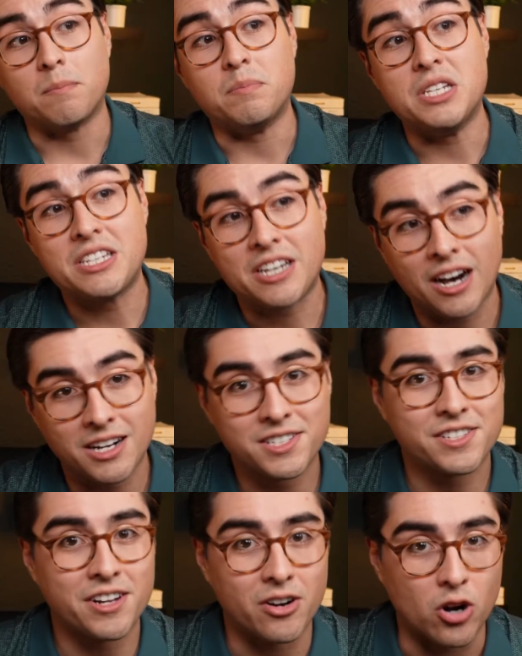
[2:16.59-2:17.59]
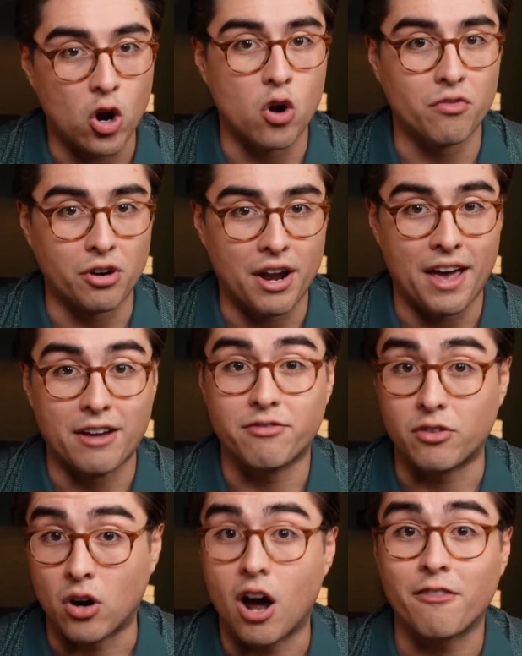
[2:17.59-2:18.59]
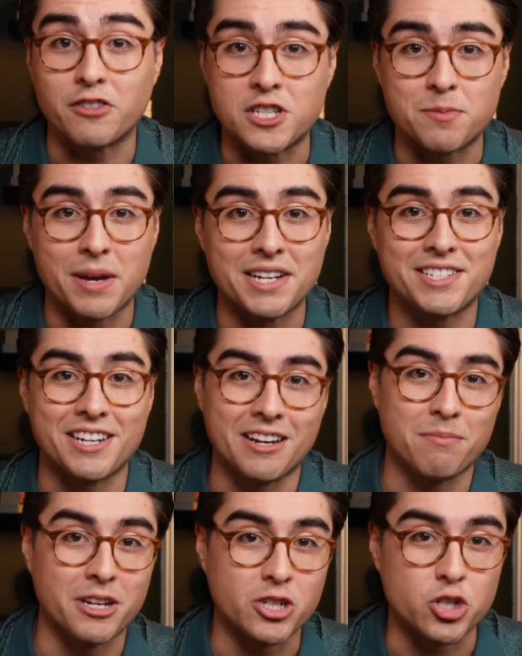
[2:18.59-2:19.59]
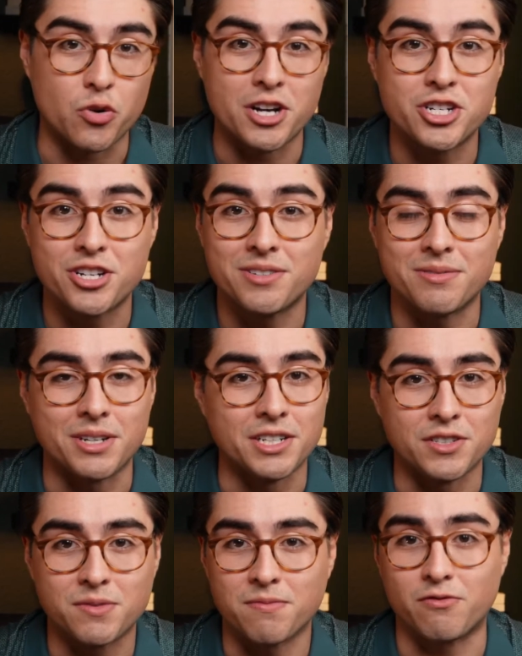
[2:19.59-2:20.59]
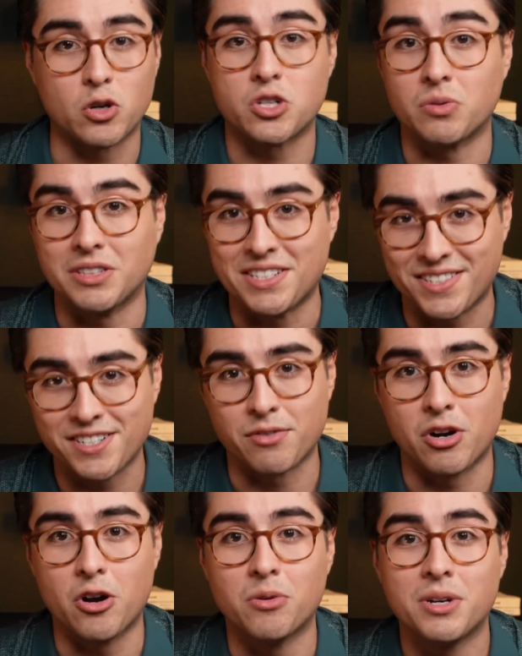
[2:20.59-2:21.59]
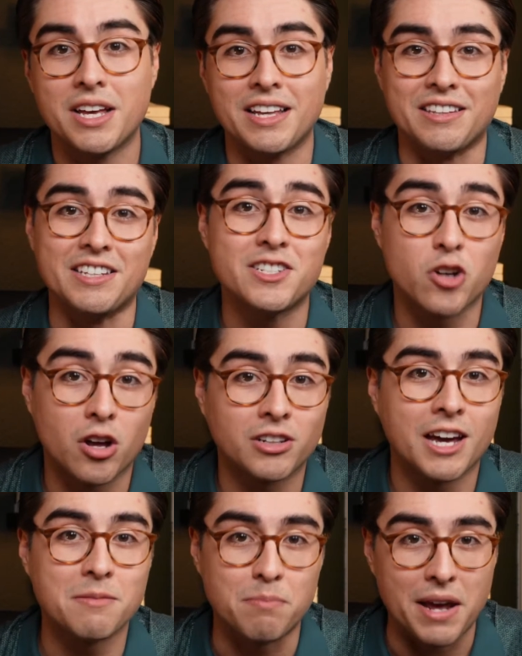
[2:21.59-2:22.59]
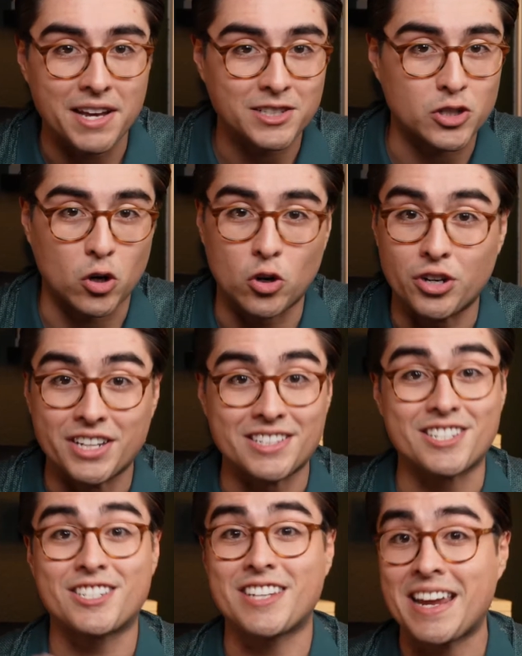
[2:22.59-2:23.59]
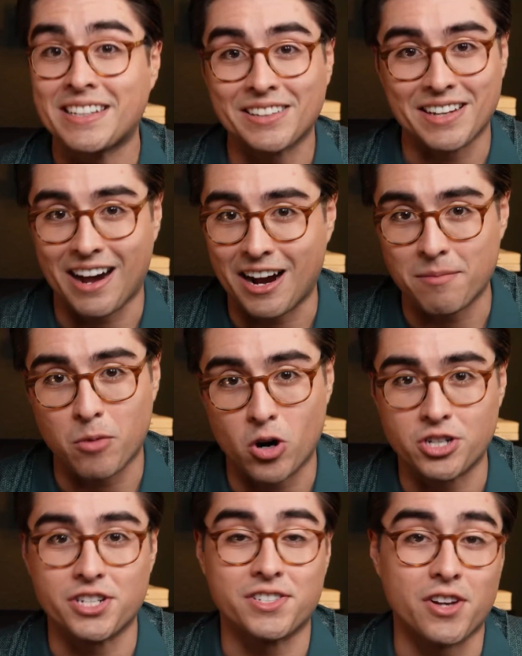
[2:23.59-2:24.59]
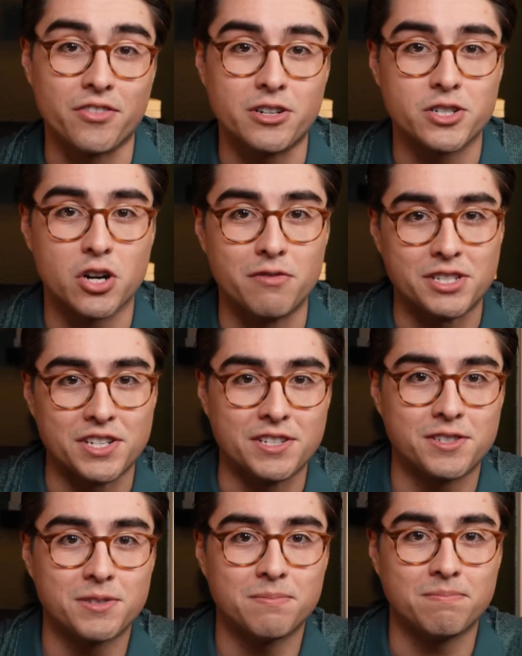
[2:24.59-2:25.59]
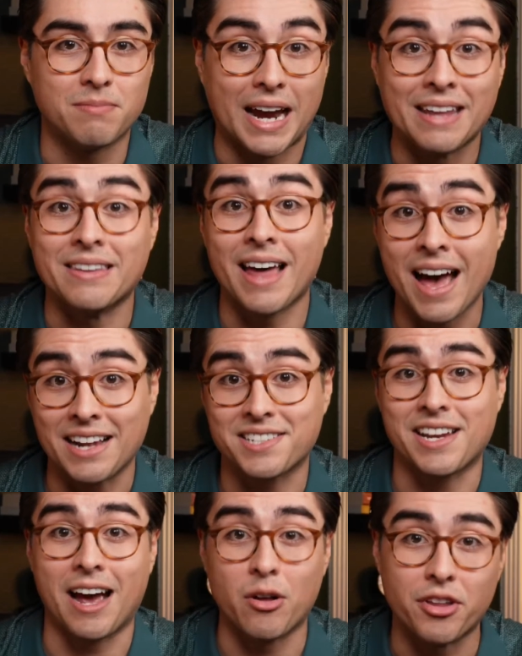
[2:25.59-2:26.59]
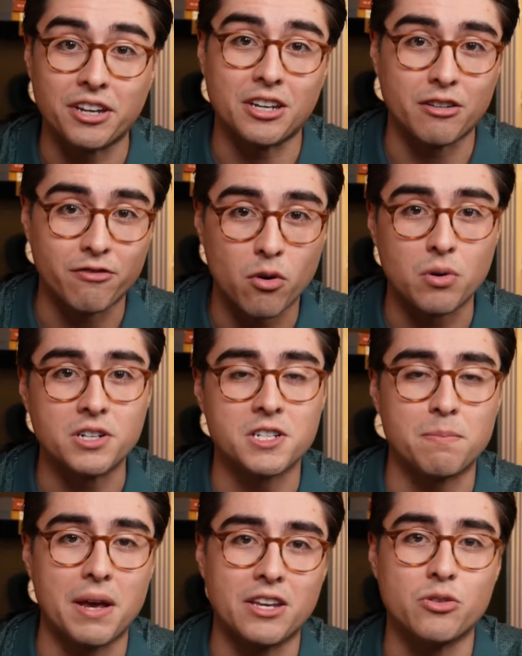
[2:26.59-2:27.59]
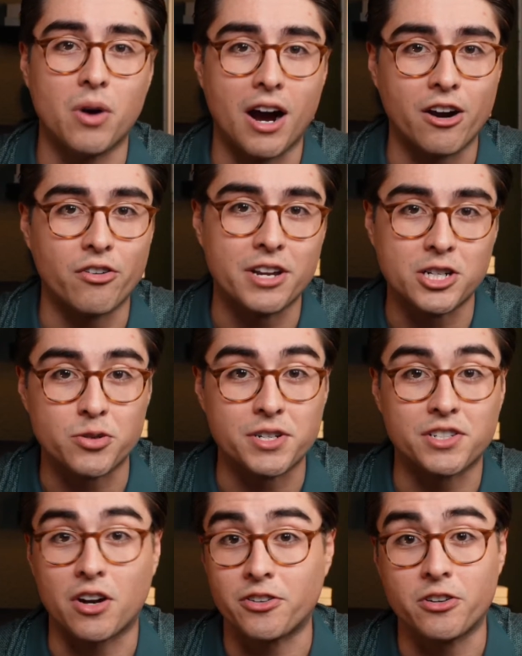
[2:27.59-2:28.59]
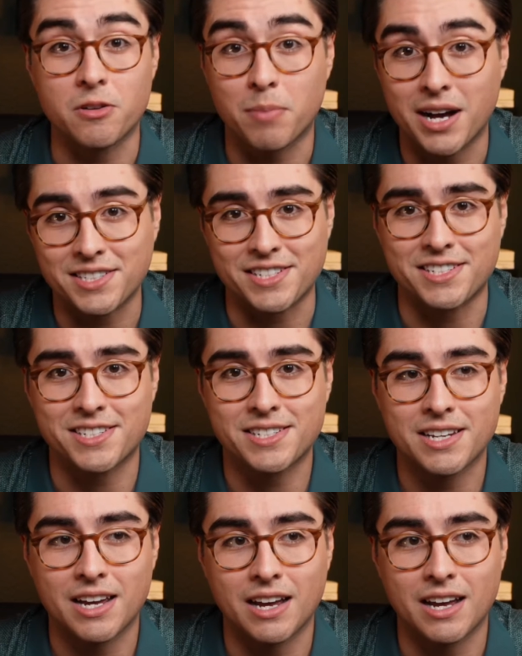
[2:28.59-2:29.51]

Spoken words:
Because their overhead for office space and administration is virtually zero, these online banks earn insanely high margins on their services. And that's how they can afford to pay you higher interest on your deposits.